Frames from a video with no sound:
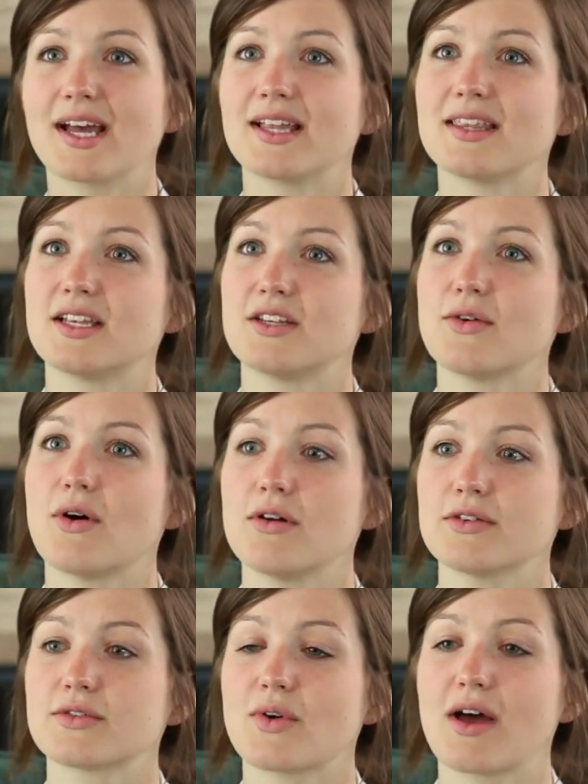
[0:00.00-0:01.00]
and then you
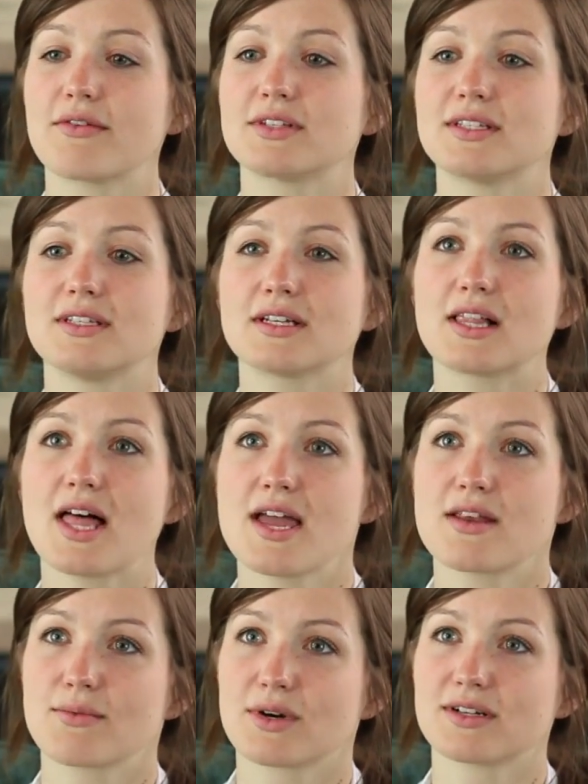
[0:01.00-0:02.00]
also have to
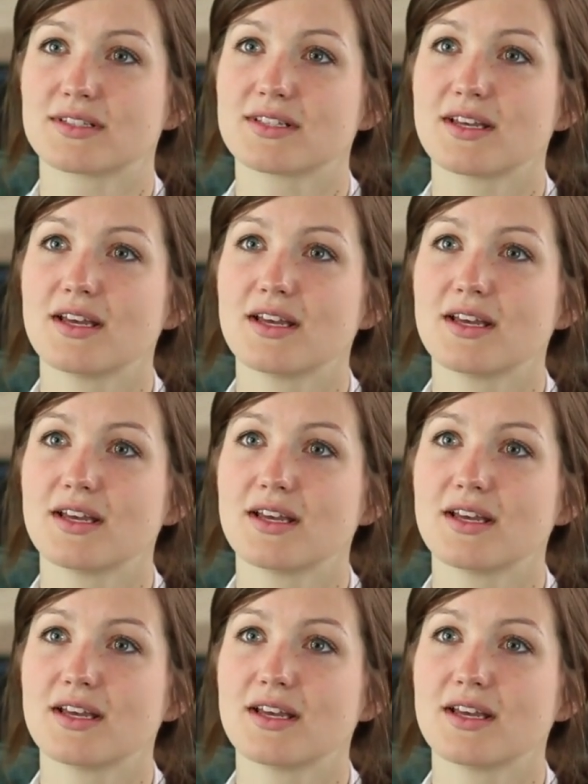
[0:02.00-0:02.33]
decline words